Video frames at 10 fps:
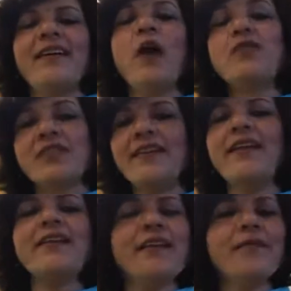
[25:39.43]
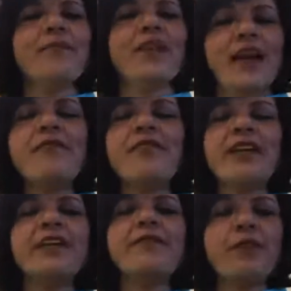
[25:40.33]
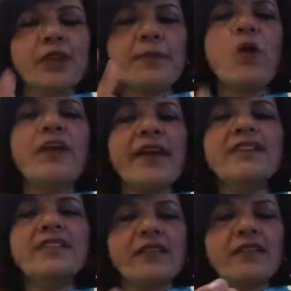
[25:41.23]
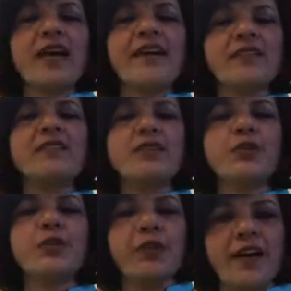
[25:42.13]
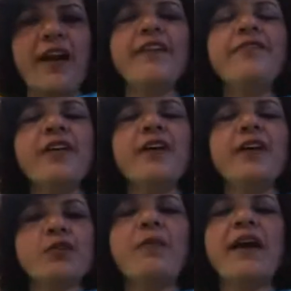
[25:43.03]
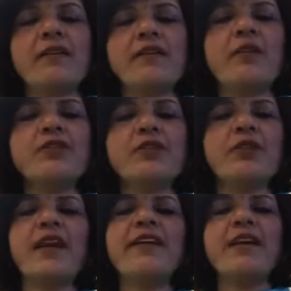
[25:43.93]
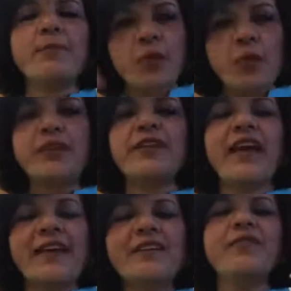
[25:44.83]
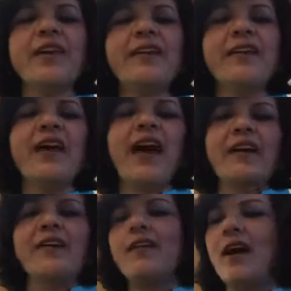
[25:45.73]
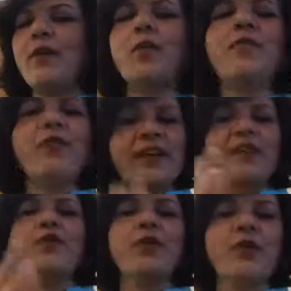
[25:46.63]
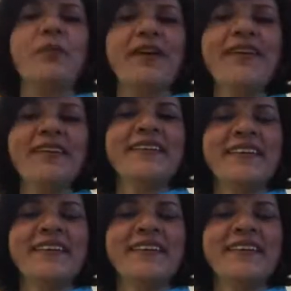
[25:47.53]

outside India. And I'm waiting for the book links and the titles to arrive to my account so that I can promote it actively and hopefully give you a copy.